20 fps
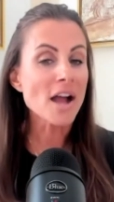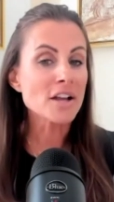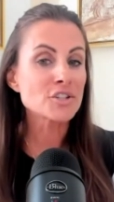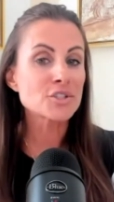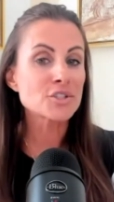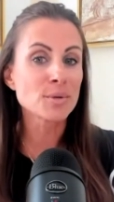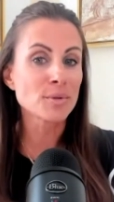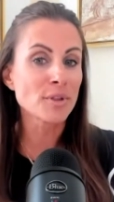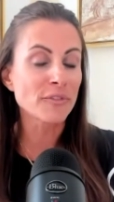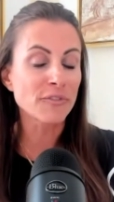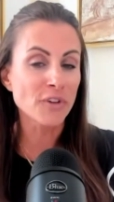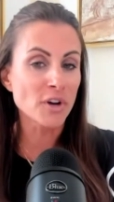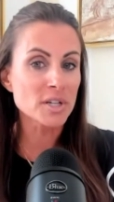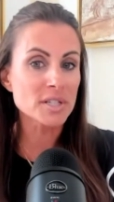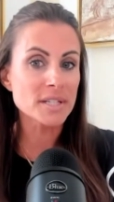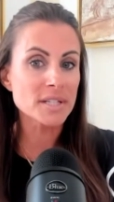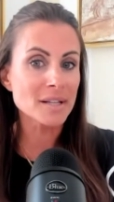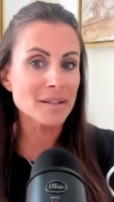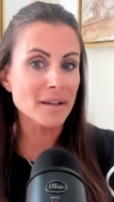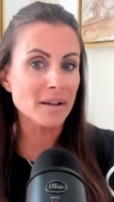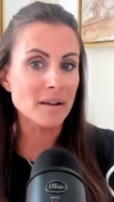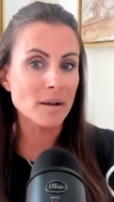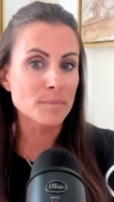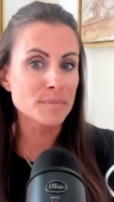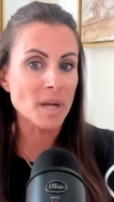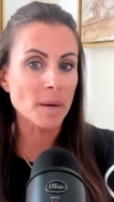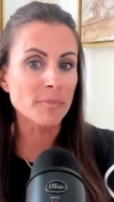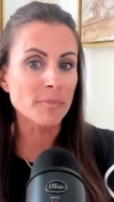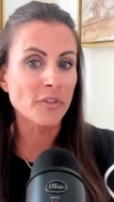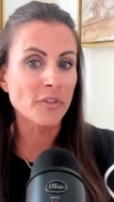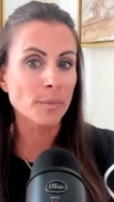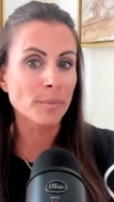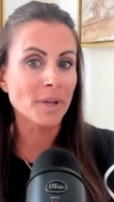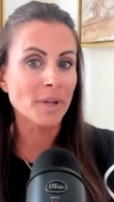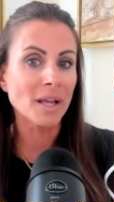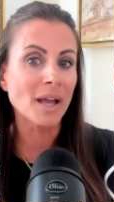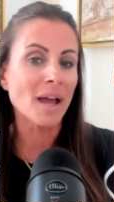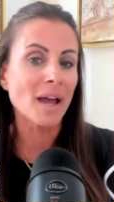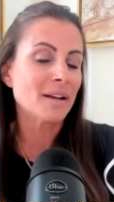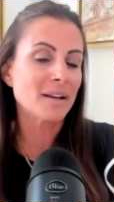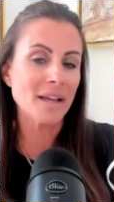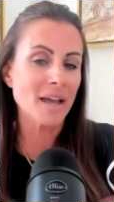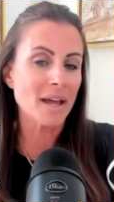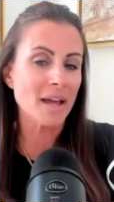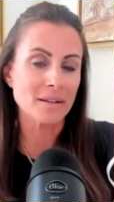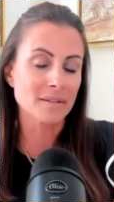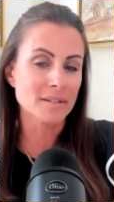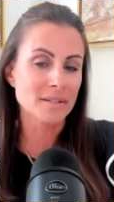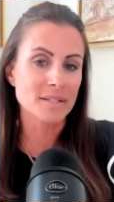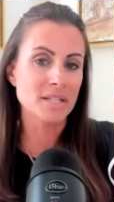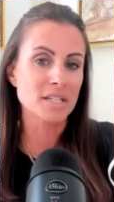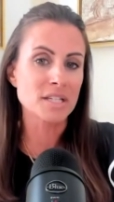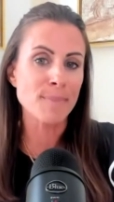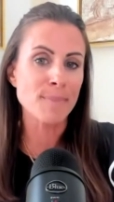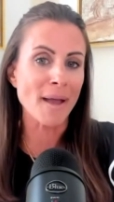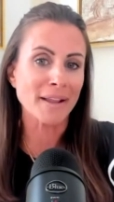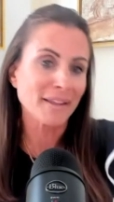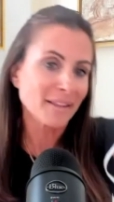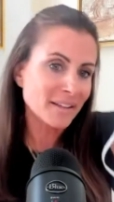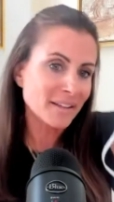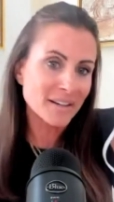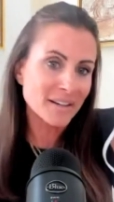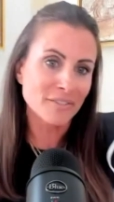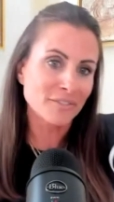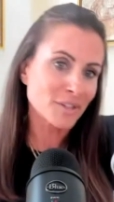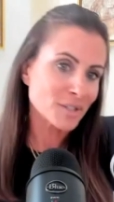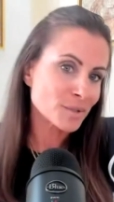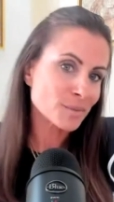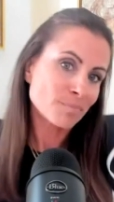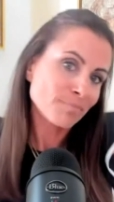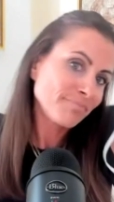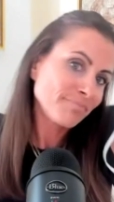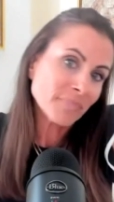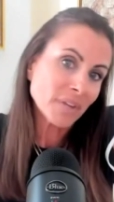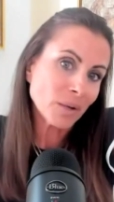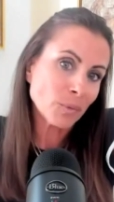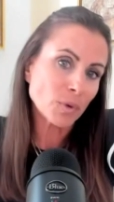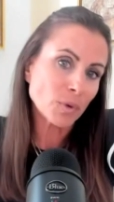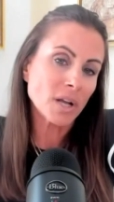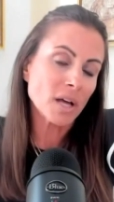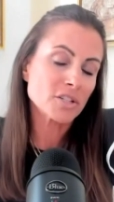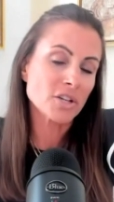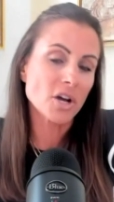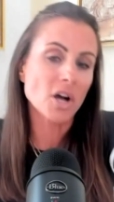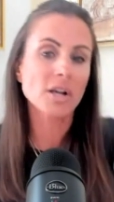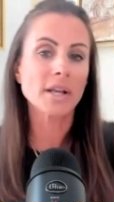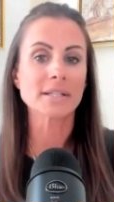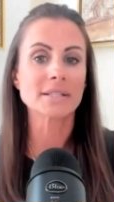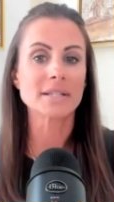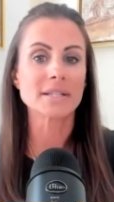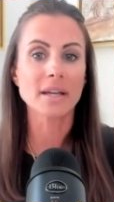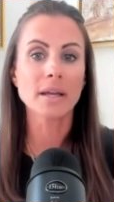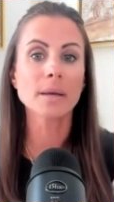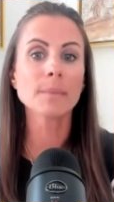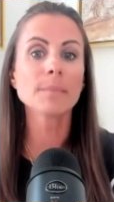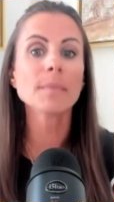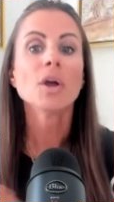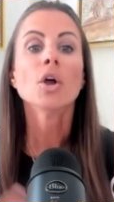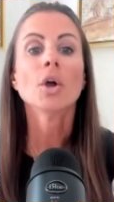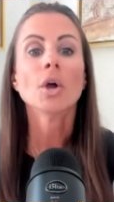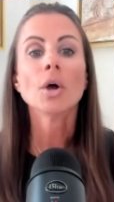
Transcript: So the first thing that comes up for me, and again, this is speculative because we're not talking to him,